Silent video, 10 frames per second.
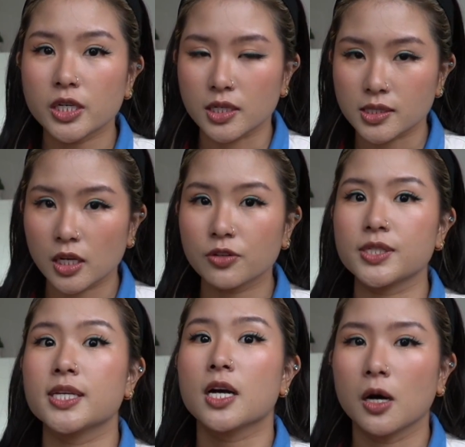herself
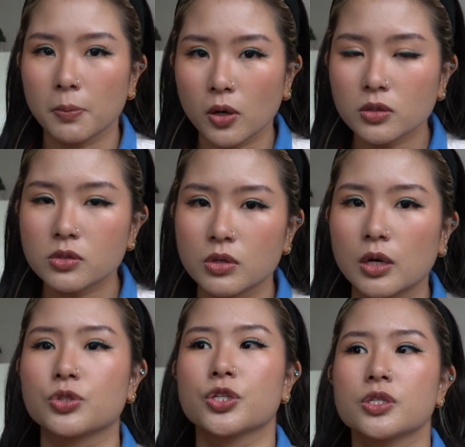says Hmong, so
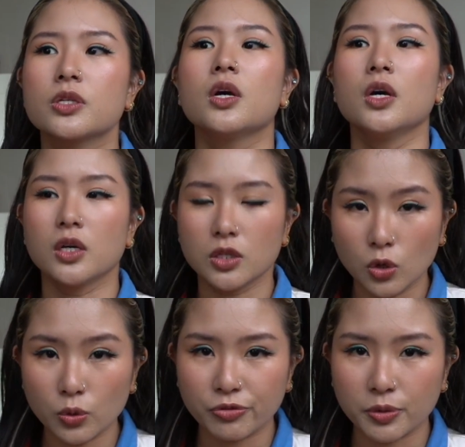I'll just
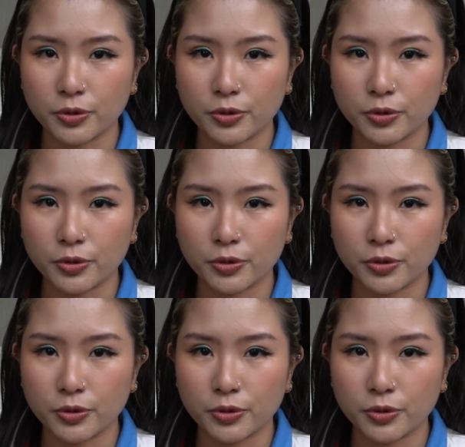go with her